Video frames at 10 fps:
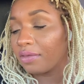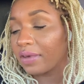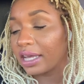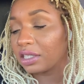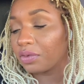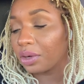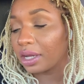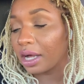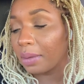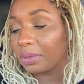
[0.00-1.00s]
Fast forward
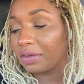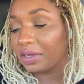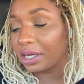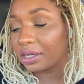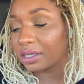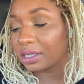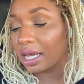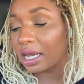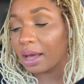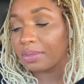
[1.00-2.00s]
a couple of years,
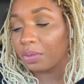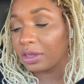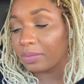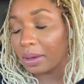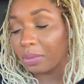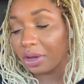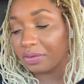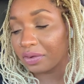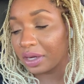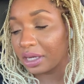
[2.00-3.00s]
and I'm with my
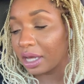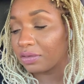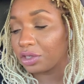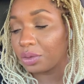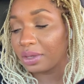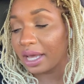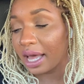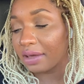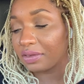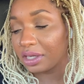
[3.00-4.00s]
boyfriend of two and a
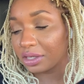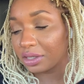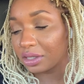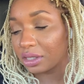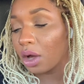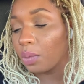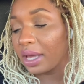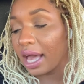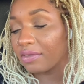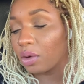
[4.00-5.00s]
half years. We
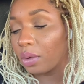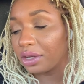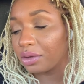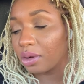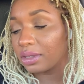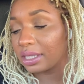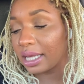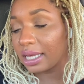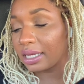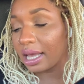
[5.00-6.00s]
have a one year old
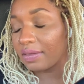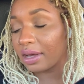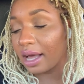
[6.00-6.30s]
son, and the